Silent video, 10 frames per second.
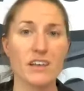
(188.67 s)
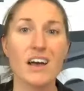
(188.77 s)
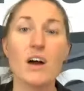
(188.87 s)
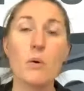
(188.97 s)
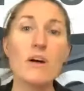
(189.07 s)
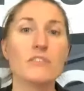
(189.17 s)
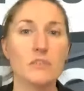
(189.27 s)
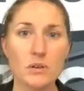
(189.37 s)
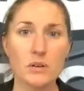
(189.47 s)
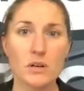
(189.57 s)

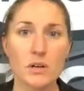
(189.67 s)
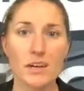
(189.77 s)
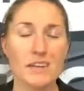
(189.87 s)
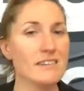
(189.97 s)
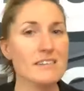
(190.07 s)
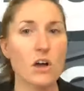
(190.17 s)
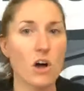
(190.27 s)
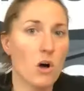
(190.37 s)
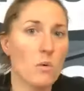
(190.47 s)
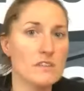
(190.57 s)
However, it doesn't
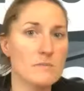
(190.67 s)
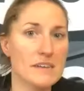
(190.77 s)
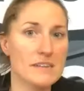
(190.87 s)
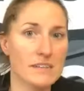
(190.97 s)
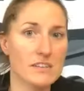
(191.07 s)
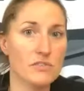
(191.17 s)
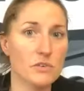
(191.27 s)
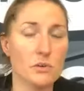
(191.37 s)
always make sense for you.